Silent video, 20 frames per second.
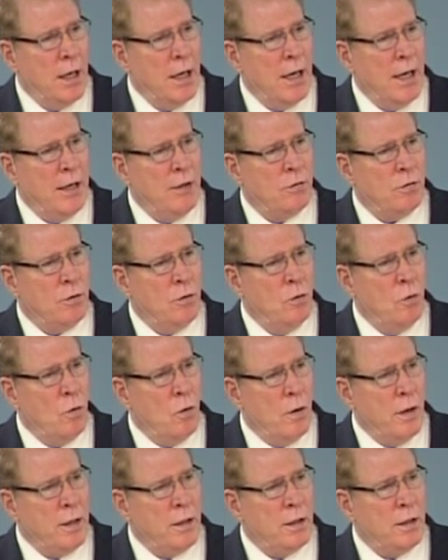He's
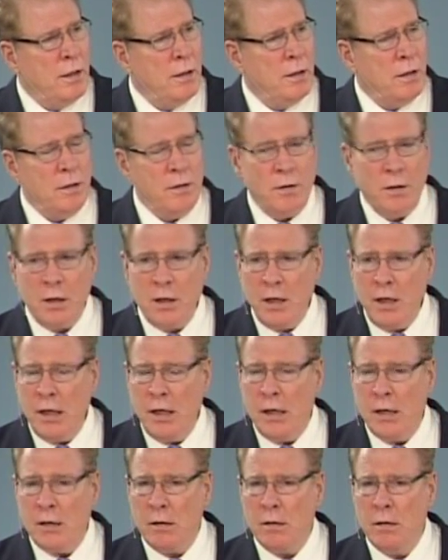anointed the
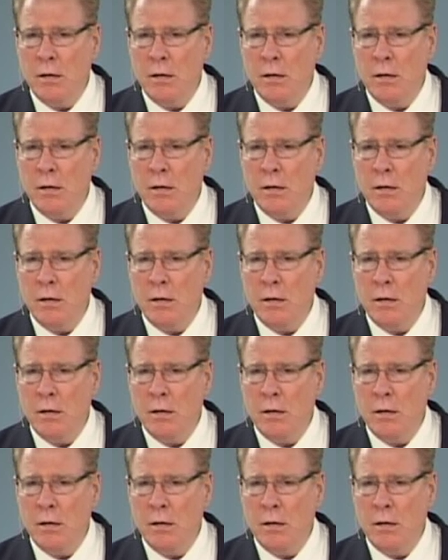king.